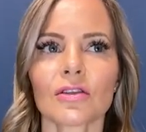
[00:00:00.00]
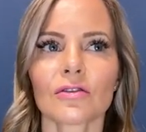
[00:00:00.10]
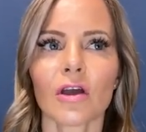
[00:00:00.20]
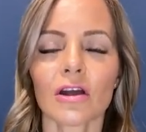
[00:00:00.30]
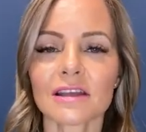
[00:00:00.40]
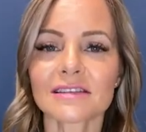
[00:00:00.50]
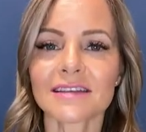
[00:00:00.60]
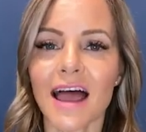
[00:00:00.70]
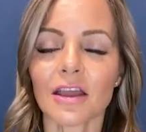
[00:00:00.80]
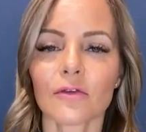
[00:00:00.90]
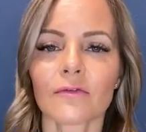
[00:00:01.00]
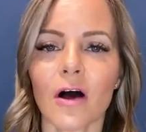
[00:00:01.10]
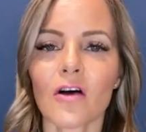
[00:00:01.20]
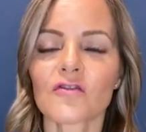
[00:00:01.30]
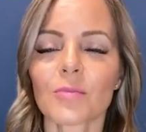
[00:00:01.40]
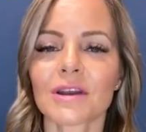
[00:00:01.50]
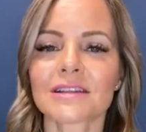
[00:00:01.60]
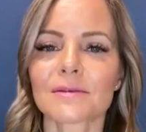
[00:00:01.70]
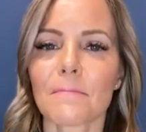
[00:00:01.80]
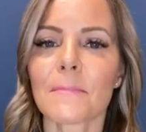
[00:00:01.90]
there is tech involved, but
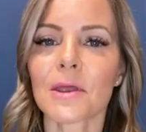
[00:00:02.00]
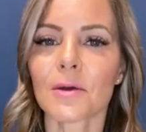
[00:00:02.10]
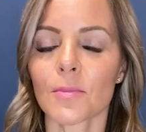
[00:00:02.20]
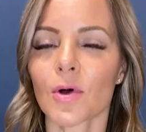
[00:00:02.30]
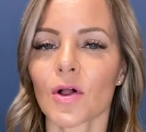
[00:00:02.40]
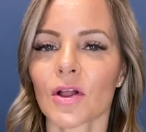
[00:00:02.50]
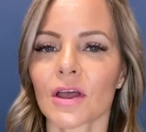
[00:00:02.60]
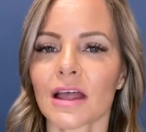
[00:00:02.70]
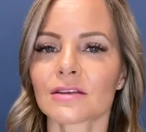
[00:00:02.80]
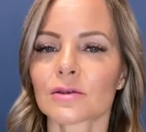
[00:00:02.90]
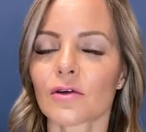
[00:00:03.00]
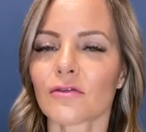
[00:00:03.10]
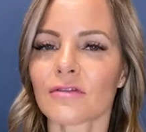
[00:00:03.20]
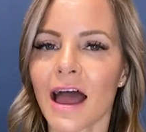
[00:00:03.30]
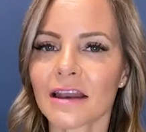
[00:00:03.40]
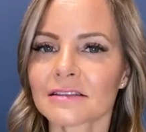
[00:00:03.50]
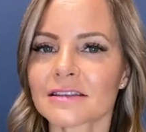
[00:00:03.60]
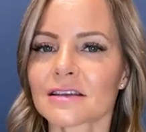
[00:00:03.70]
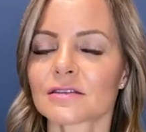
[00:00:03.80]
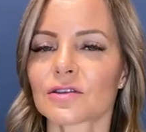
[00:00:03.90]
it's minimal. And so if that is
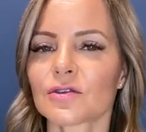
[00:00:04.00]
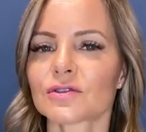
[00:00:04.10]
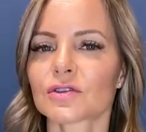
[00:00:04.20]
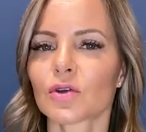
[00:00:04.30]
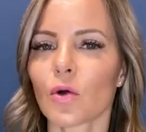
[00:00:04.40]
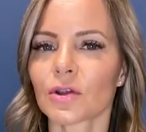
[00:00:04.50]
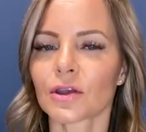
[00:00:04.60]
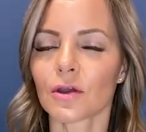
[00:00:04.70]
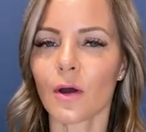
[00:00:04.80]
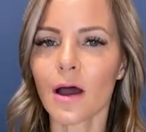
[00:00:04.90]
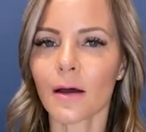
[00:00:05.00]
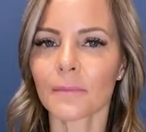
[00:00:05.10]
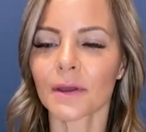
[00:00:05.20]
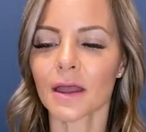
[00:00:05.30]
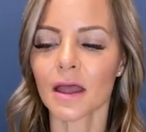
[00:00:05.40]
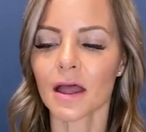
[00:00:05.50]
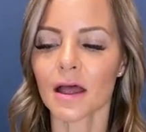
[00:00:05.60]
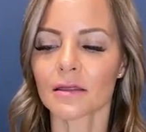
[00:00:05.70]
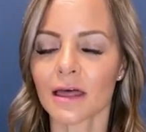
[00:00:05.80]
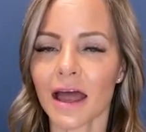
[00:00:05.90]
the excuse that's holding you up,
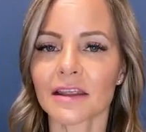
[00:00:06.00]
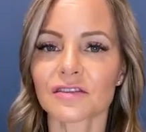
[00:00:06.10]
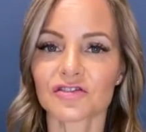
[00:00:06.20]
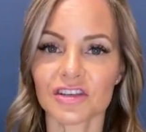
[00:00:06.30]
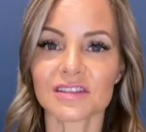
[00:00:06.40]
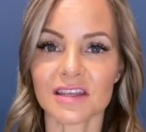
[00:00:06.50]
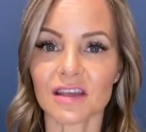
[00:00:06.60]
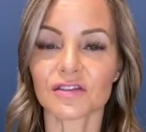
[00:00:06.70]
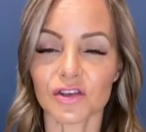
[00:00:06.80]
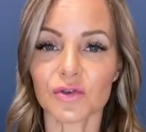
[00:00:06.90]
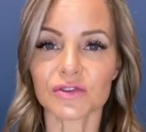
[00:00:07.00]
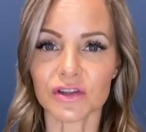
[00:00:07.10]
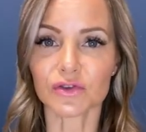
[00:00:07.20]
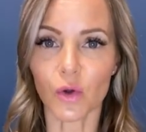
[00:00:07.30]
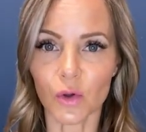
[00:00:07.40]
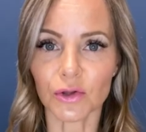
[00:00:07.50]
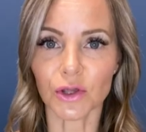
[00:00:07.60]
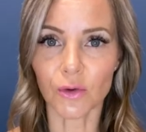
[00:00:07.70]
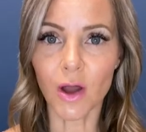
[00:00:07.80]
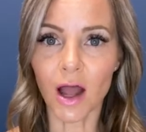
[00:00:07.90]
that is just the excuse that's
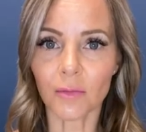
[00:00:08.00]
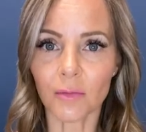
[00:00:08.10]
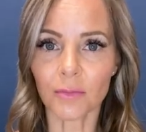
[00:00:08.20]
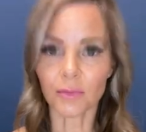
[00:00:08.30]
holding you up.